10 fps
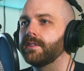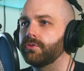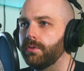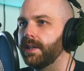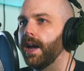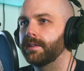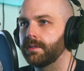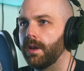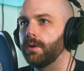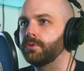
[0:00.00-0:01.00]
truly had
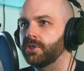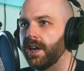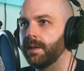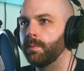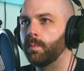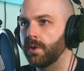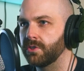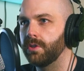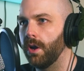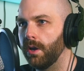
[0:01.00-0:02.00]
no shame and
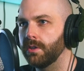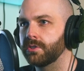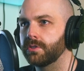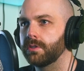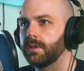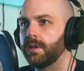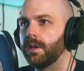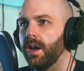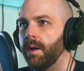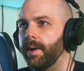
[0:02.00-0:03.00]
wasn't asked
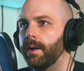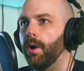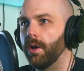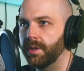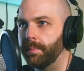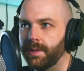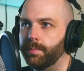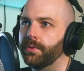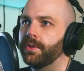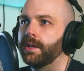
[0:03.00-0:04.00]
about other
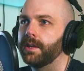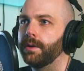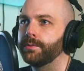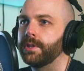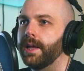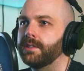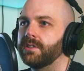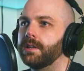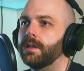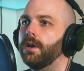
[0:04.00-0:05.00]
people thinking I was
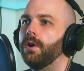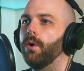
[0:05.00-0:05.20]
lazy,